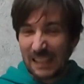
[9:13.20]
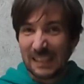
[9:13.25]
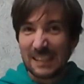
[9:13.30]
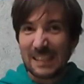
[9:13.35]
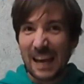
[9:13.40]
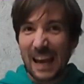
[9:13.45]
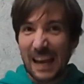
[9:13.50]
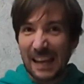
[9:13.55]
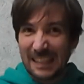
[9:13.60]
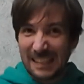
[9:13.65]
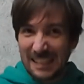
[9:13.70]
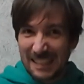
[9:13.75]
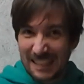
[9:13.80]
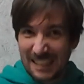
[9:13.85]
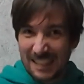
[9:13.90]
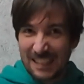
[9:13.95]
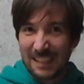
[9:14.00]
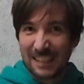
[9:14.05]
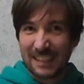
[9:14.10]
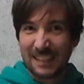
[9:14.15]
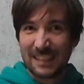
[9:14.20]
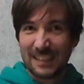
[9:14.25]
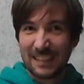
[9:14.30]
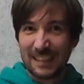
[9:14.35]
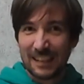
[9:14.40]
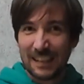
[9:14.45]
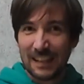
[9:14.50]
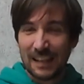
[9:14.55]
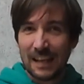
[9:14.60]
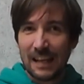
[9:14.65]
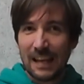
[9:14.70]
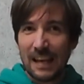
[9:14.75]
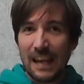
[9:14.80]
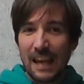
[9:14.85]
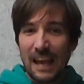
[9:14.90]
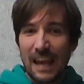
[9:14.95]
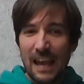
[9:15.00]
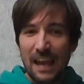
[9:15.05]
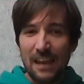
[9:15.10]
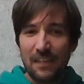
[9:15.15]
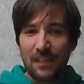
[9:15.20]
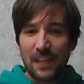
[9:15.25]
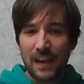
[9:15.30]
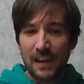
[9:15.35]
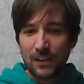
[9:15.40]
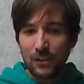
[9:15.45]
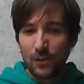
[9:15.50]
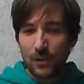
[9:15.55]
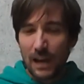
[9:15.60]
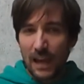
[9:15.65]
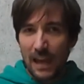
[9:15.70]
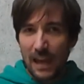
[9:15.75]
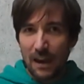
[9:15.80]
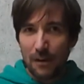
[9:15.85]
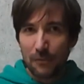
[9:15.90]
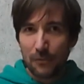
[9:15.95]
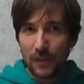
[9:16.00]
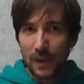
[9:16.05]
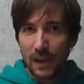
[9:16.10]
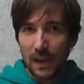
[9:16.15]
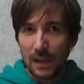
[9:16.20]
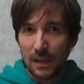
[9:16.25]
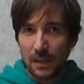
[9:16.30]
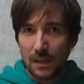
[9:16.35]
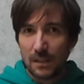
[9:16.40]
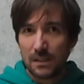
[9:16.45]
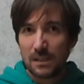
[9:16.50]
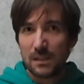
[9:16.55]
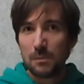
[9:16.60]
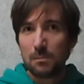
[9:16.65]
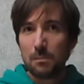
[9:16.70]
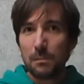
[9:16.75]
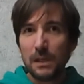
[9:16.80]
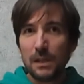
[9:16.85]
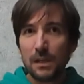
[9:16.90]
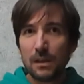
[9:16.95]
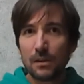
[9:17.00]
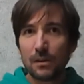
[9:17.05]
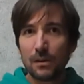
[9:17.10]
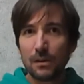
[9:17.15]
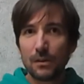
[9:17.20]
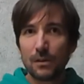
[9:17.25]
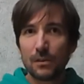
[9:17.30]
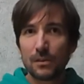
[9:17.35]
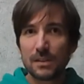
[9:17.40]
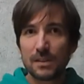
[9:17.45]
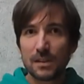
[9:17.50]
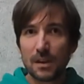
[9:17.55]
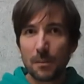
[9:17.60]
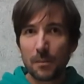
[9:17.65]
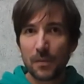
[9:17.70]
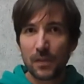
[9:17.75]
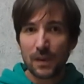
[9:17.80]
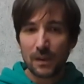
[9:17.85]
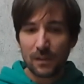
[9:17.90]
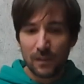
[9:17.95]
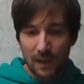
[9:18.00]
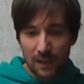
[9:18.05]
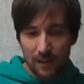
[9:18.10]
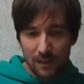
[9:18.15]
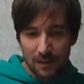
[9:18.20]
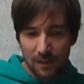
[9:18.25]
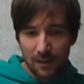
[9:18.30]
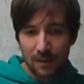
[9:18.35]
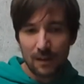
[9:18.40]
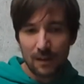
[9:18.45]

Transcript: tightened, and then you have a speaker or something that